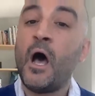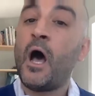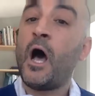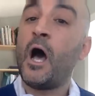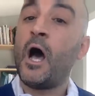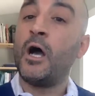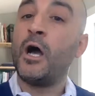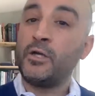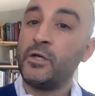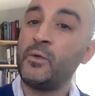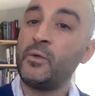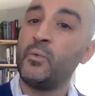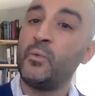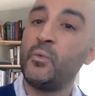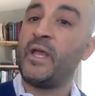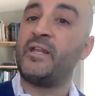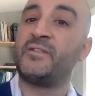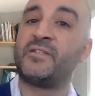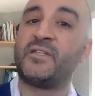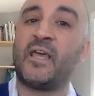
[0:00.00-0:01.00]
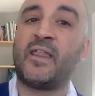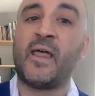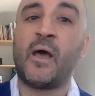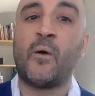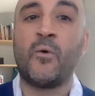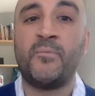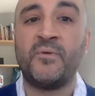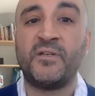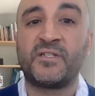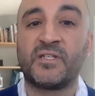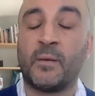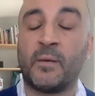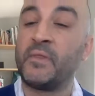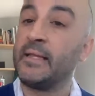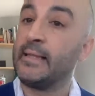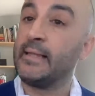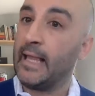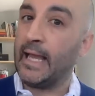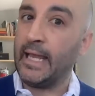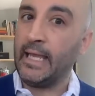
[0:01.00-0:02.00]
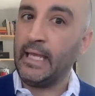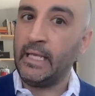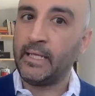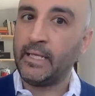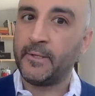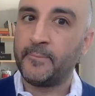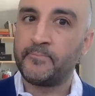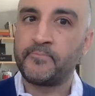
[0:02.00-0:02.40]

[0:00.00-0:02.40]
A good way to say that would be something like,